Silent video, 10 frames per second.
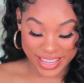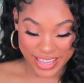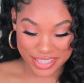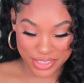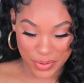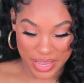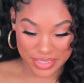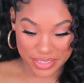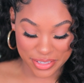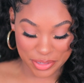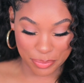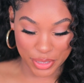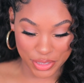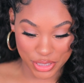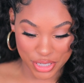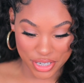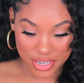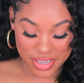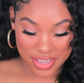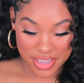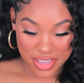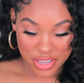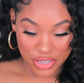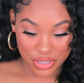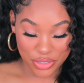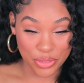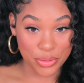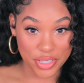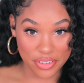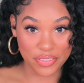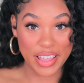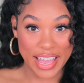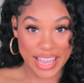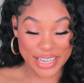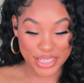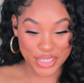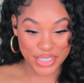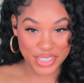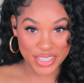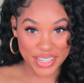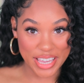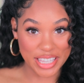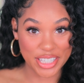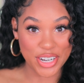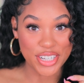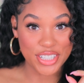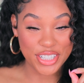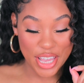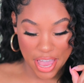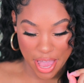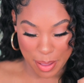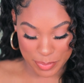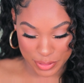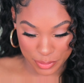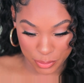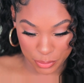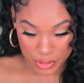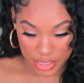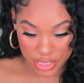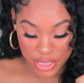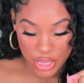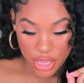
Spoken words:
guys, so I took a picture using flash, and there's absolutely